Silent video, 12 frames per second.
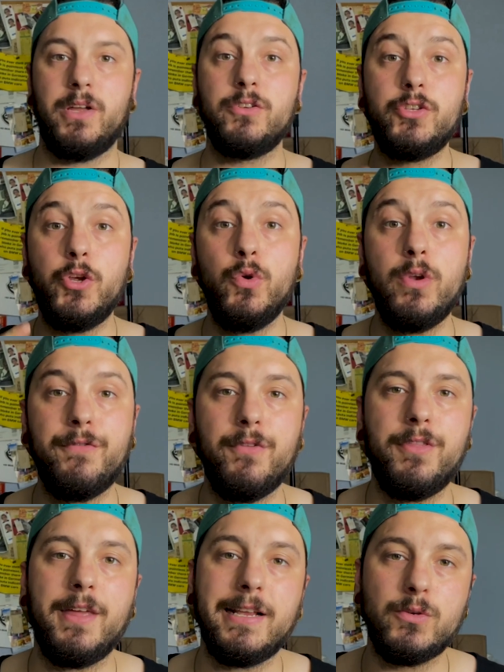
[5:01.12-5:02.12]
are two
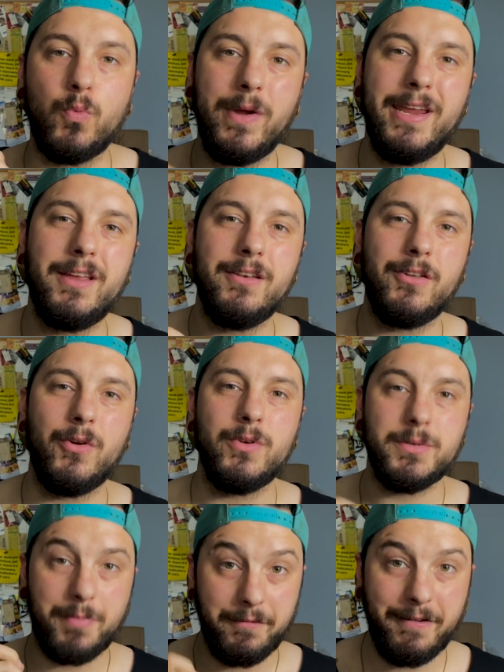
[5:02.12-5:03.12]
different things we can do
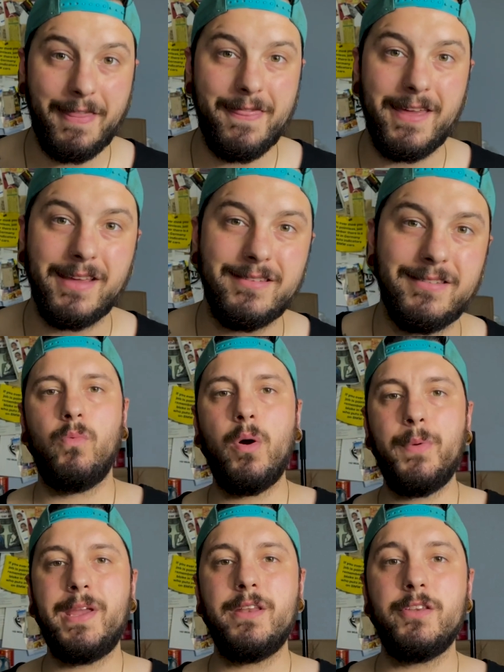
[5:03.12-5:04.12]
to prevent this. What
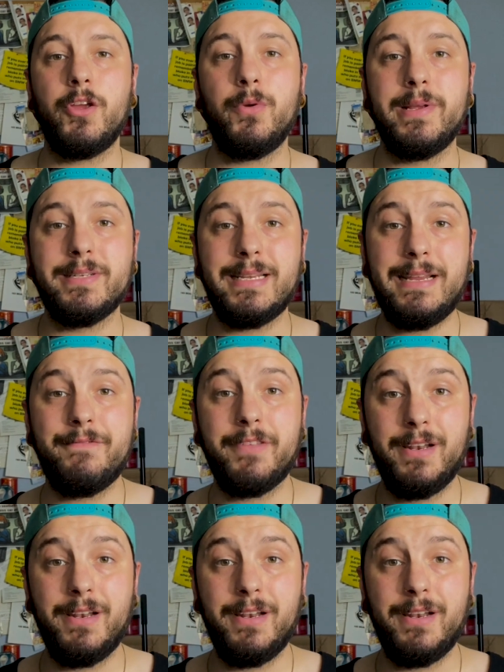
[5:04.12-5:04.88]
we can do is leave the